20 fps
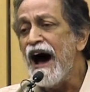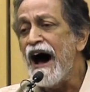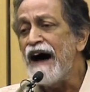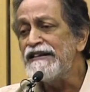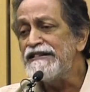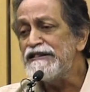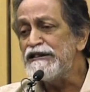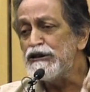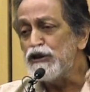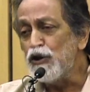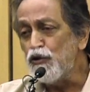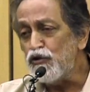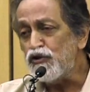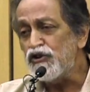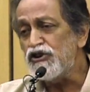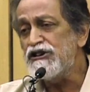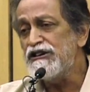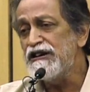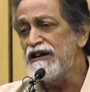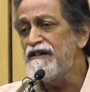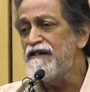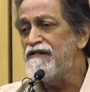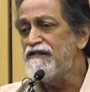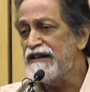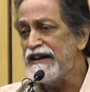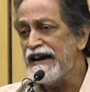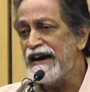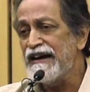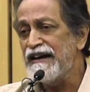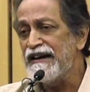a social
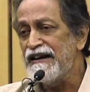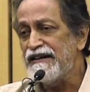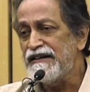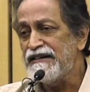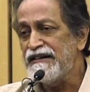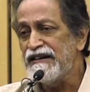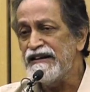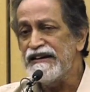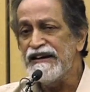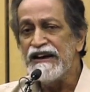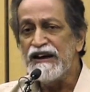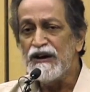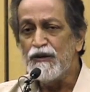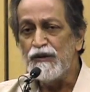reality